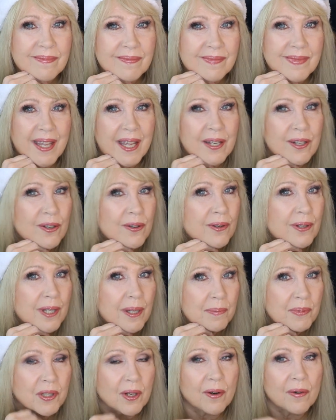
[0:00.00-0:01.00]
like your
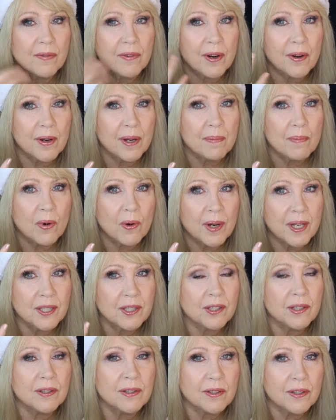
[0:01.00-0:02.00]
lips are very
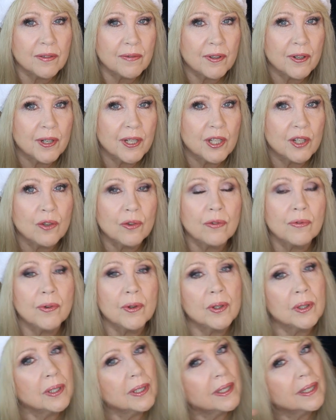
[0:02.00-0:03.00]
moist. It's a very
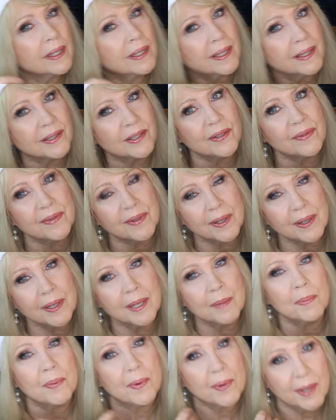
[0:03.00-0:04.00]
youthful look. It's a
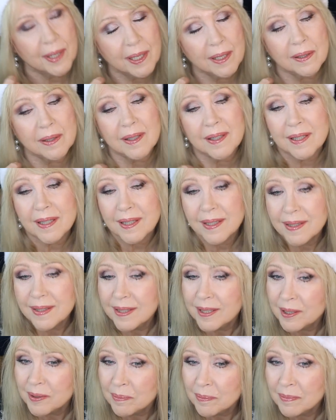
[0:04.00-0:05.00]
very pretty look.
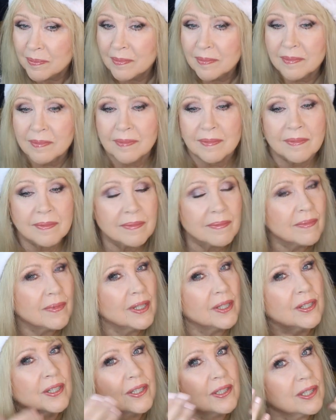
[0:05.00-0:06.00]

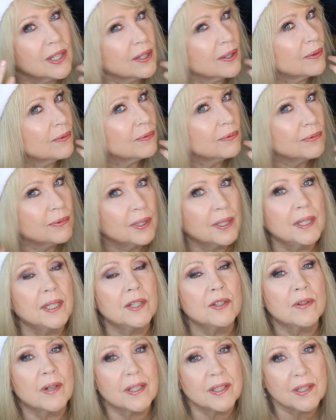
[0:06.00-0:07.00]
You just look really
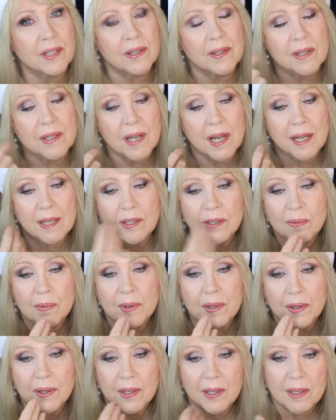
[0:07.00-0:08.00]
dressed to the nines
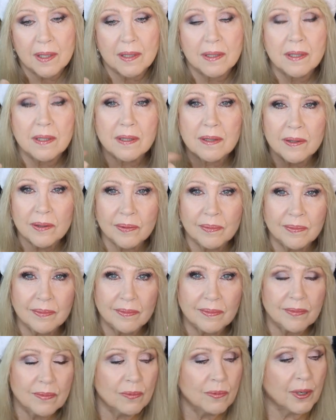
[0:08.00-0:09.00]
with this.
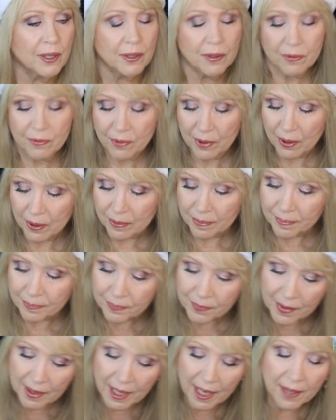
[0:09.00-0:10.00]
Wonderful.
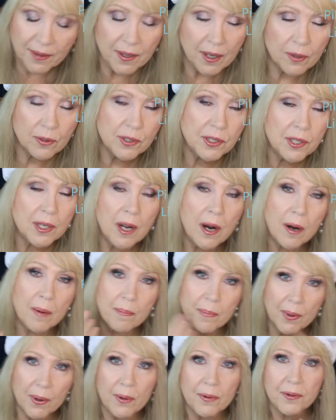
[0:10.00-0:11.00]
And those are
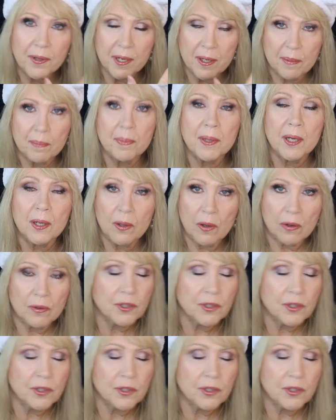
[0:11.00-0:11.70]
both in Pillow